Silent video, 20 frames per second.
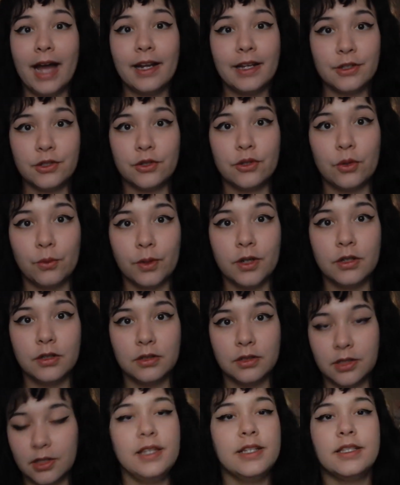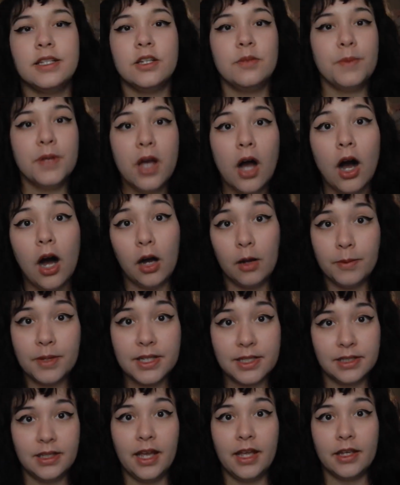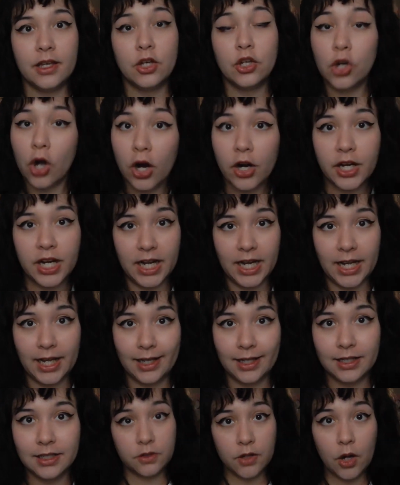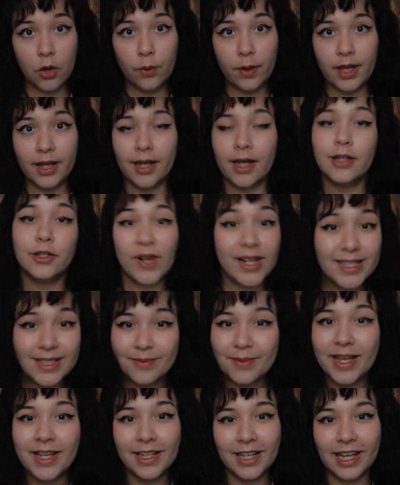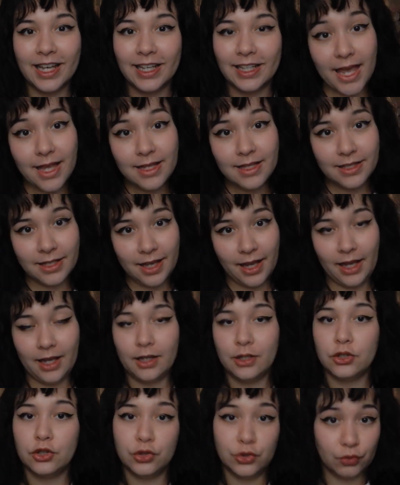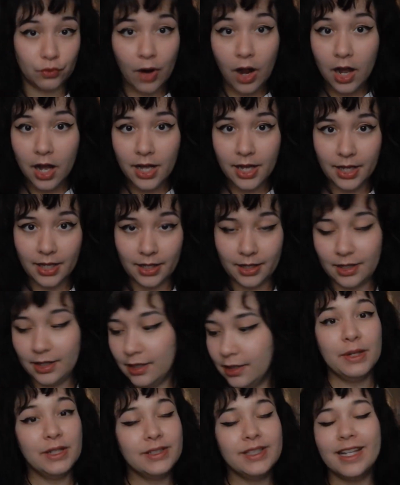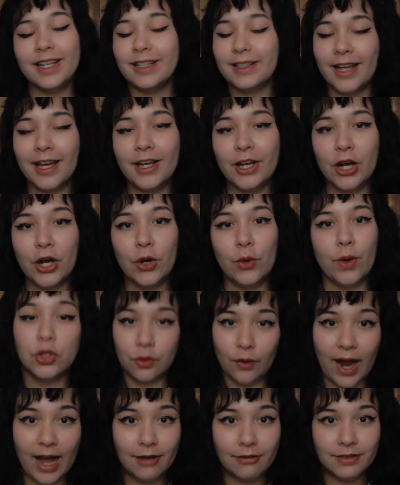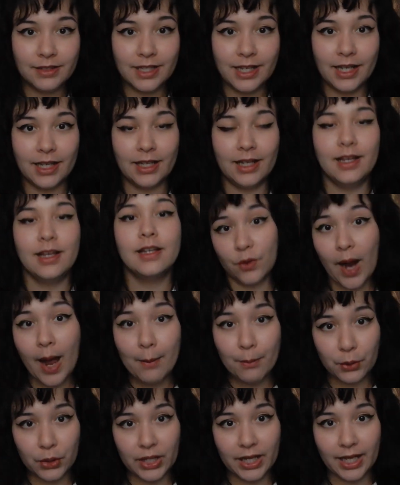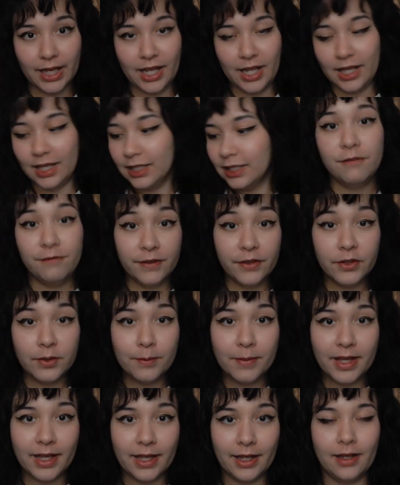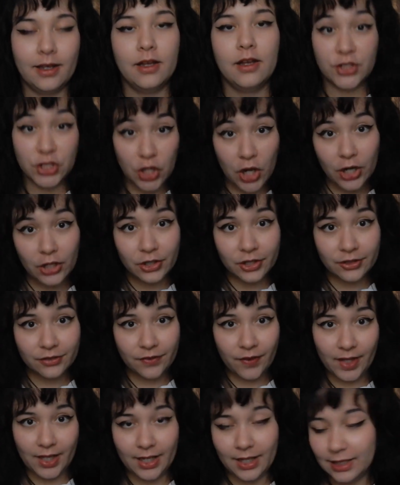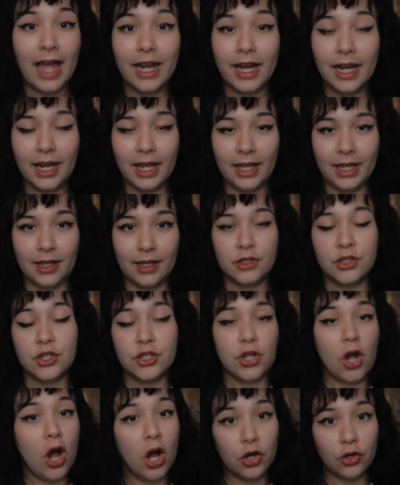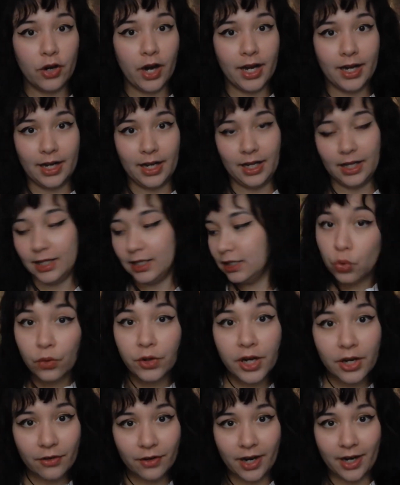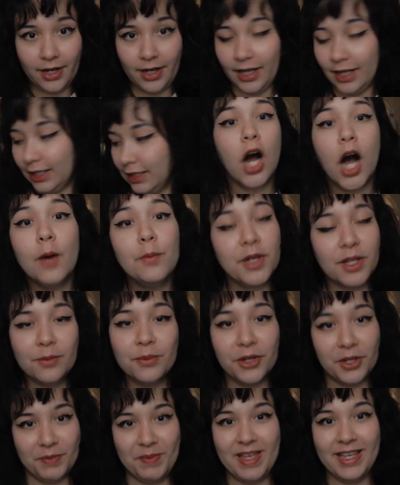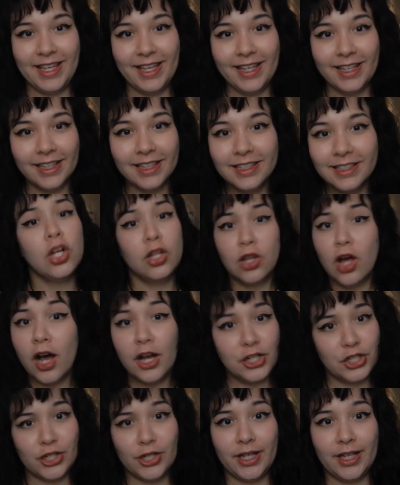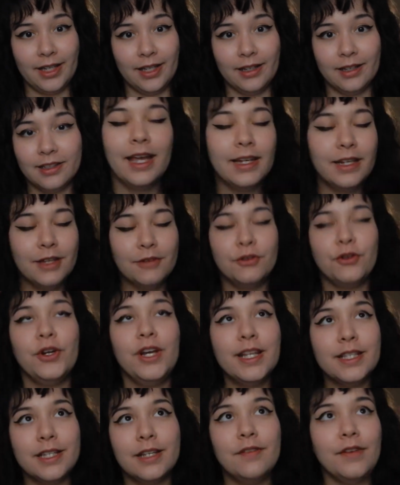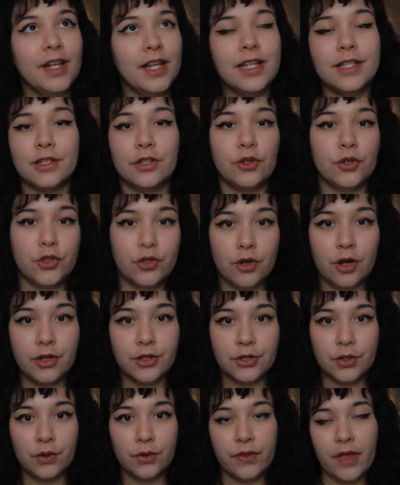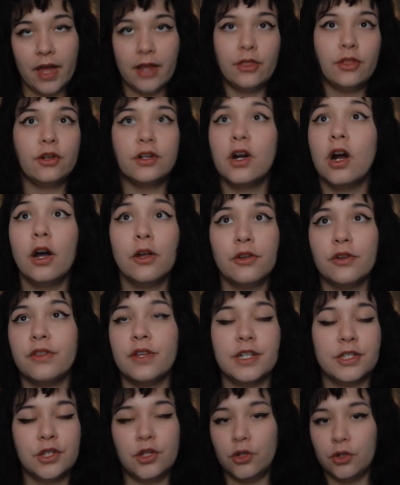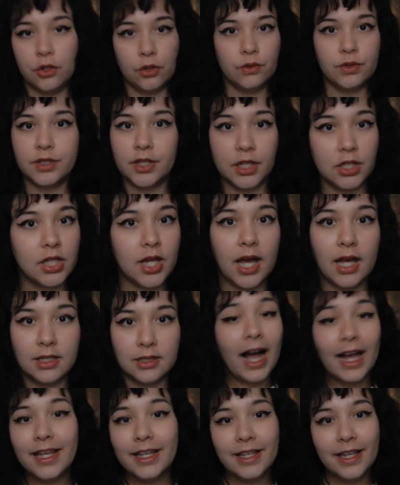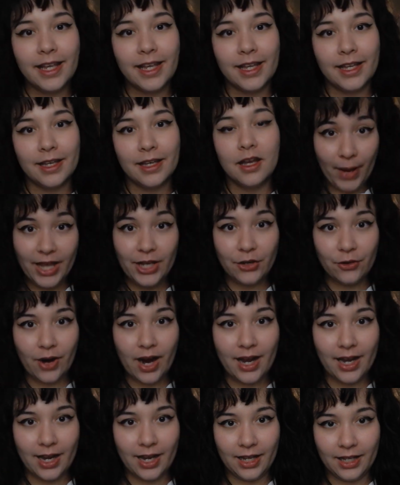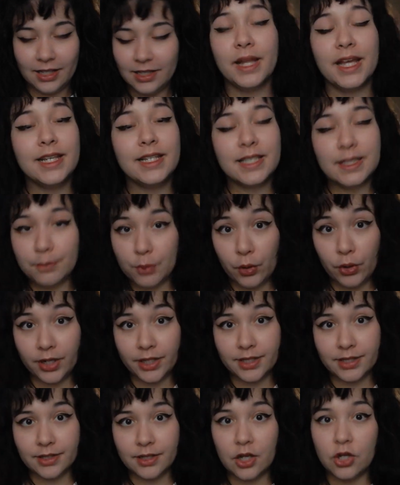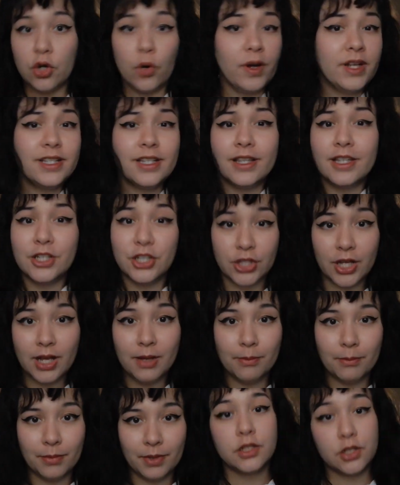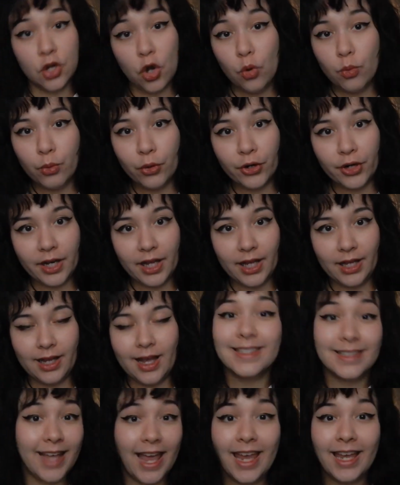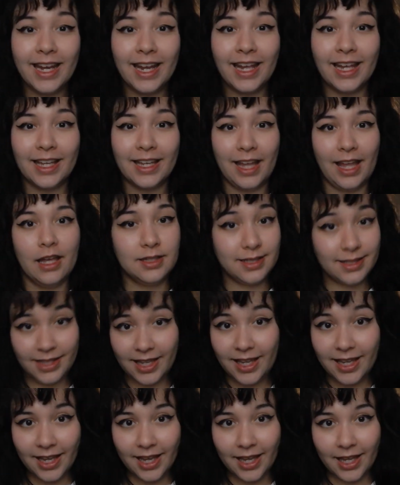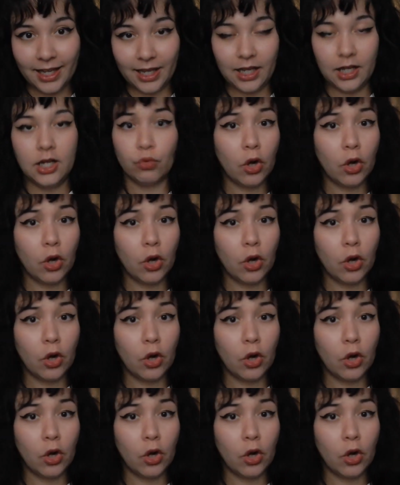adding to the world. These could be hobbies like gardening, sewing, dressmaking, painting, drawing, building Lego, crafting, scrapbooking, filming, photography, editing, songwriting, story writing, comic book making, collaging. And if creativity isn't your strong suit, then there are other things you can do, such as hiking, bike riding, playing sports, going to the gym, snowboarding, skating, skiing,